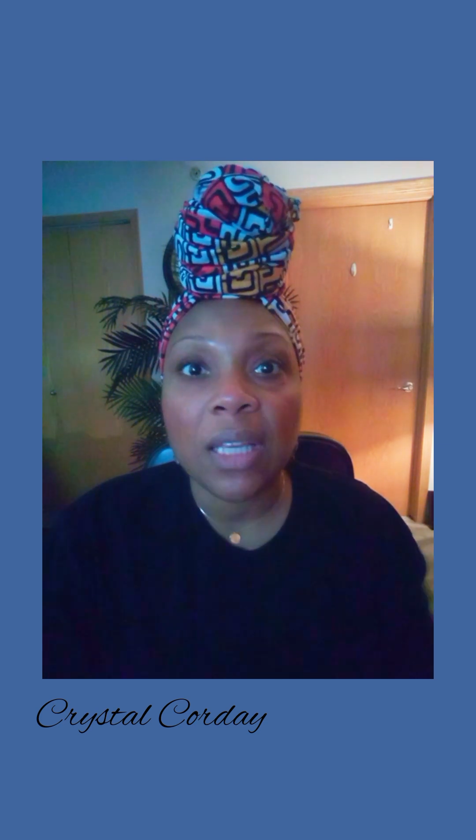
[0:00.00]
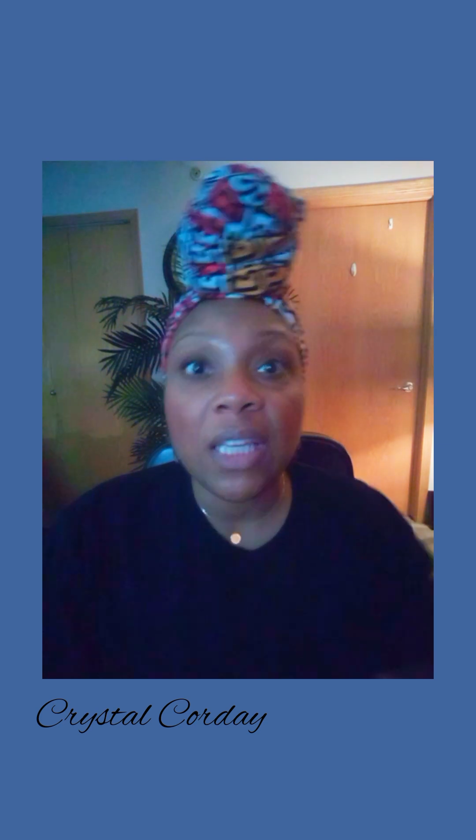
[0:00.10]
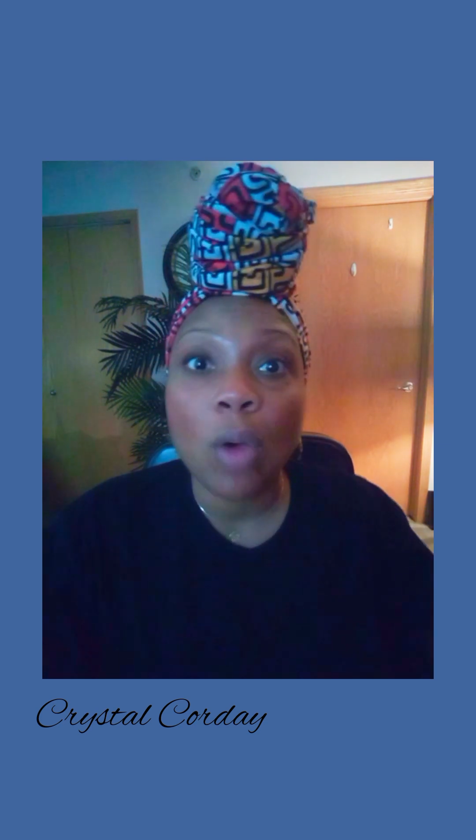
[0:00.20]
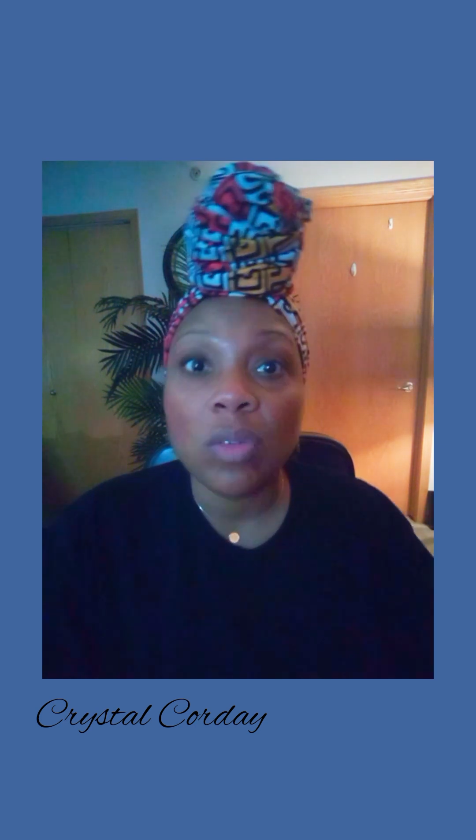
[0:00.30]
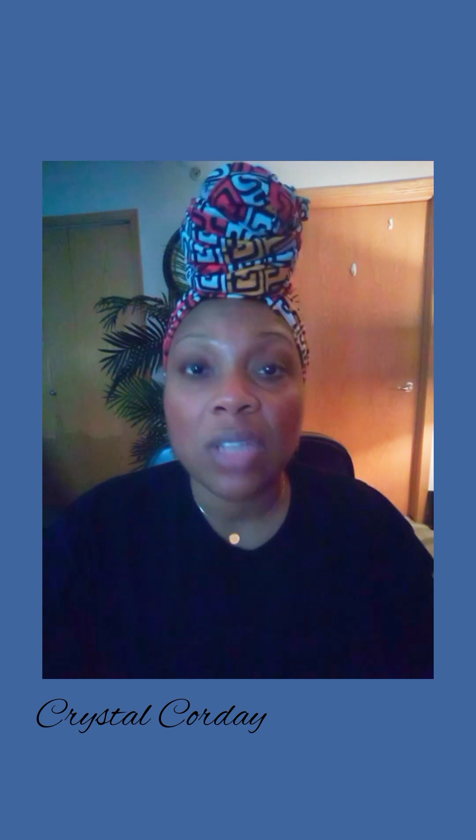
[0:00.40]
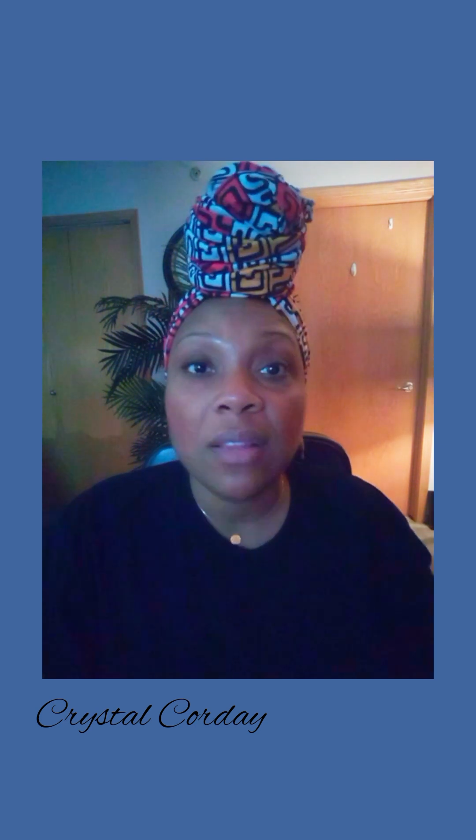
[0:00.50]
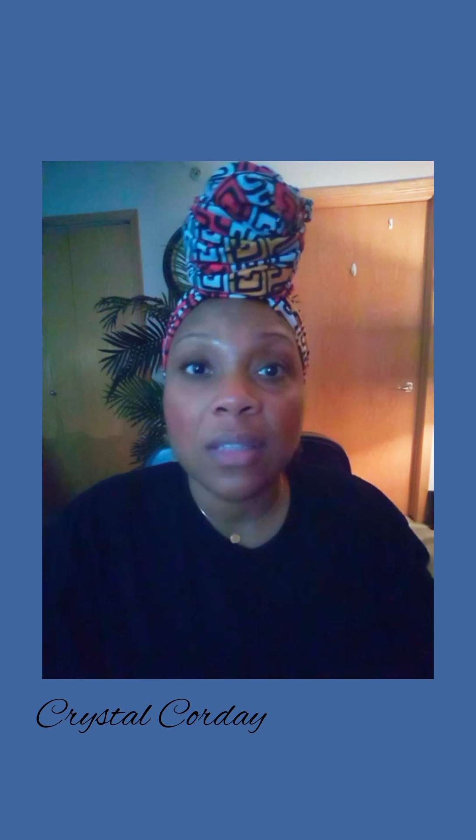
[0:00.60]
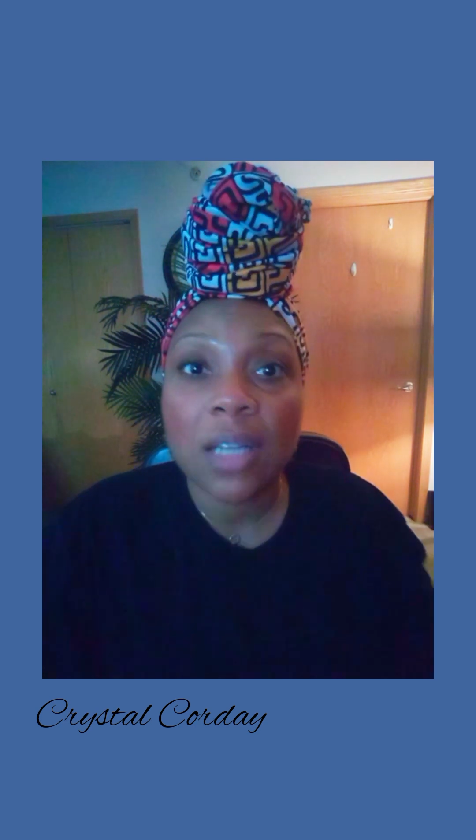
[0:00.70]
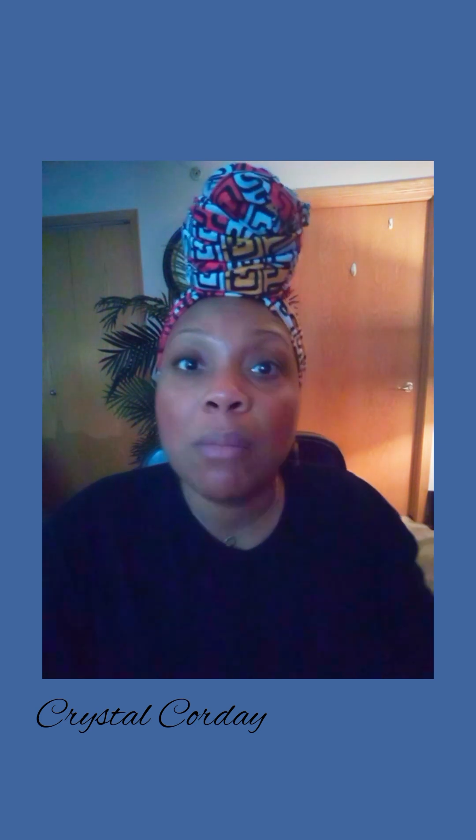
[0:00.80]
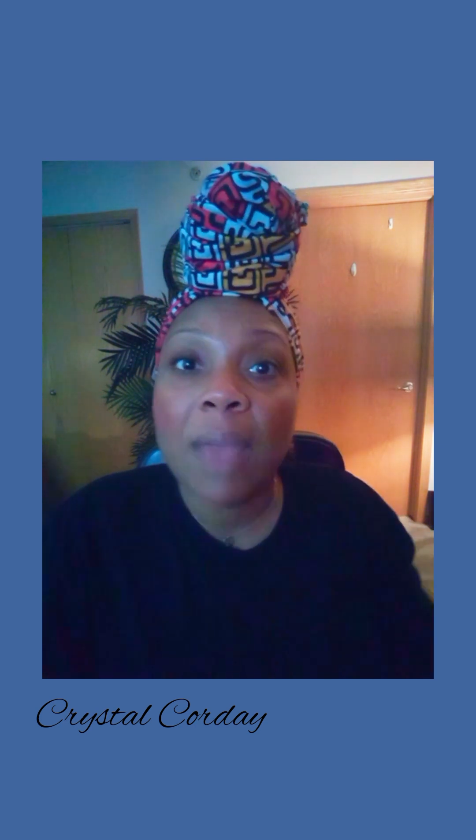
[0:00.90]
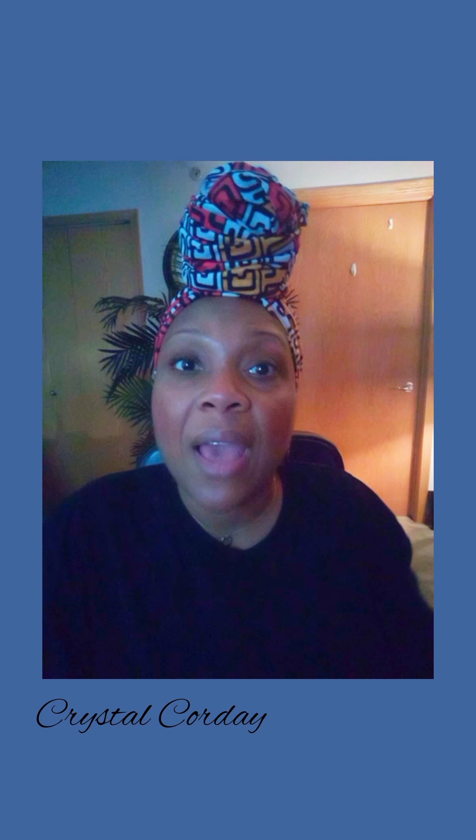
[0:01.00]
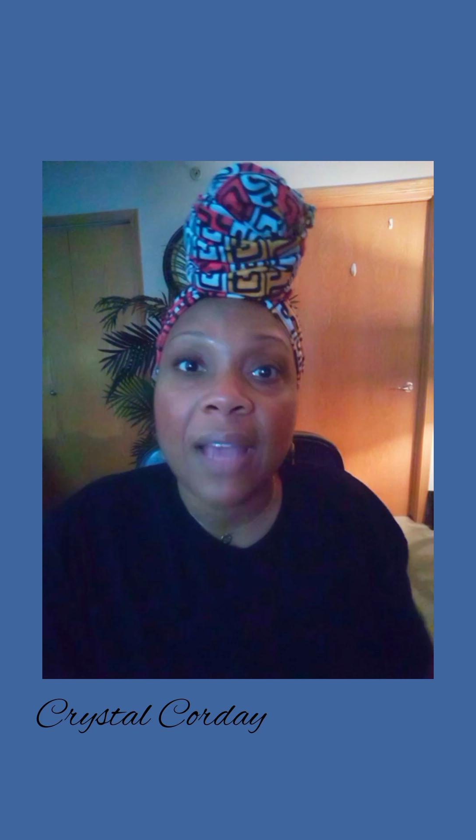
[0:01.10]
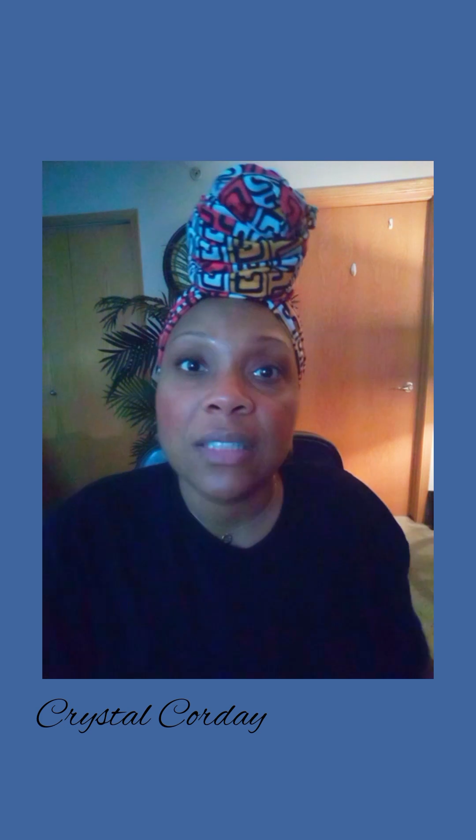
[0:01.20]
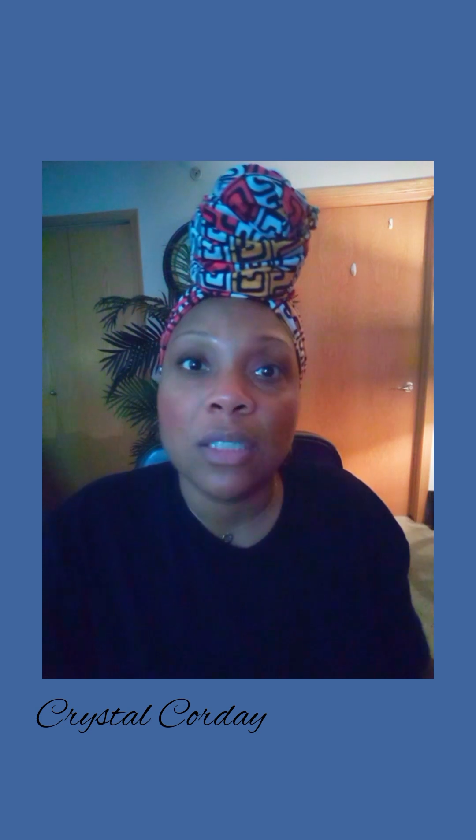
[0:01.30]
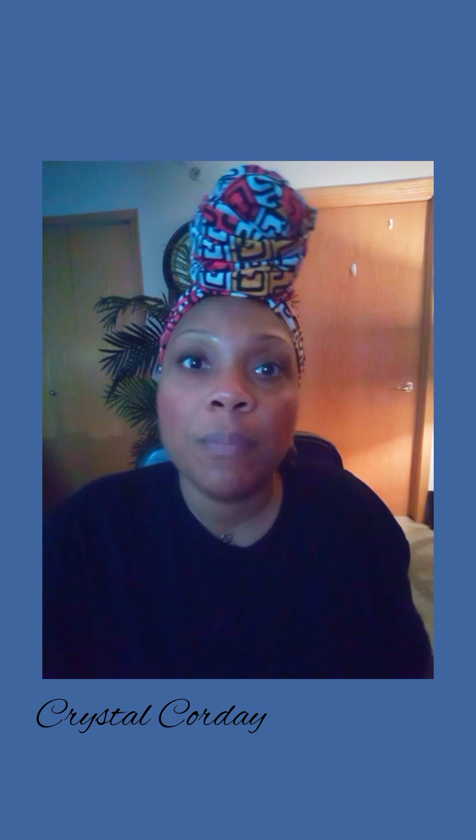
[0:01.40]
ego death and come back
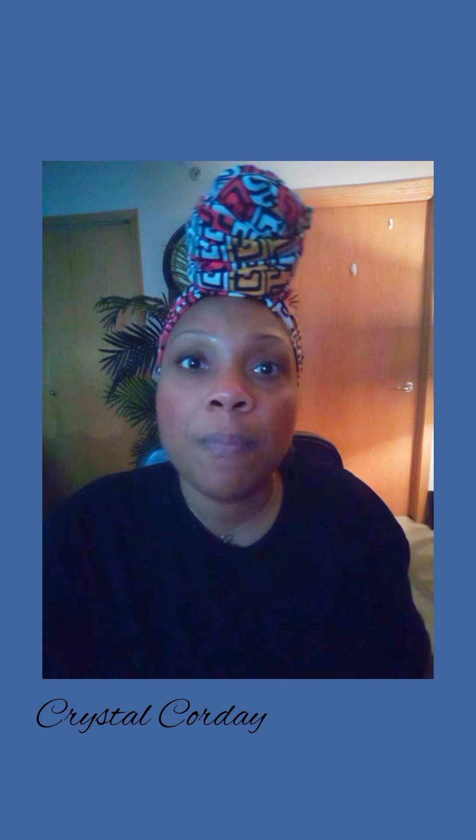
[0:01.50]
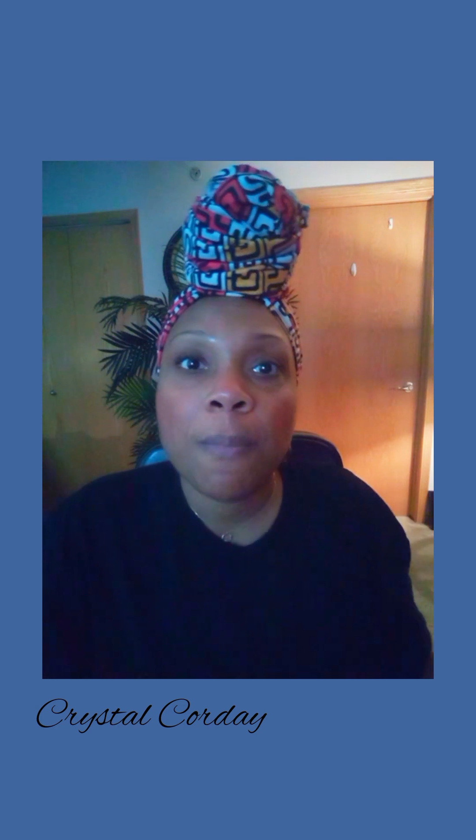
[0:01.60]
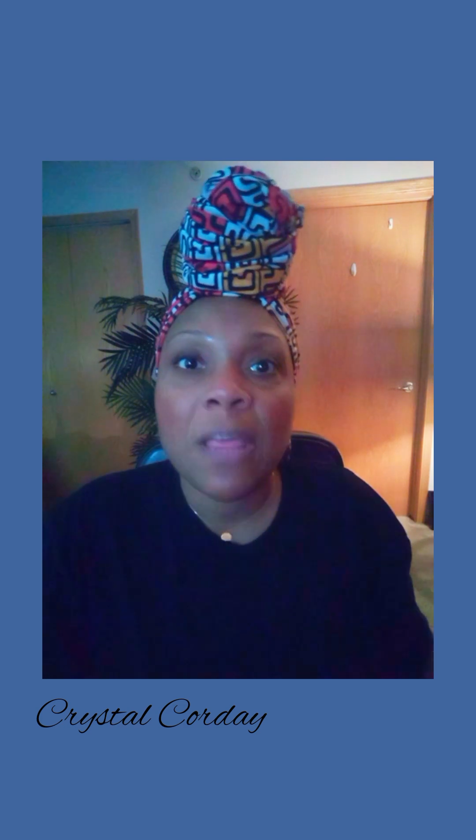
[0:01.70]
as a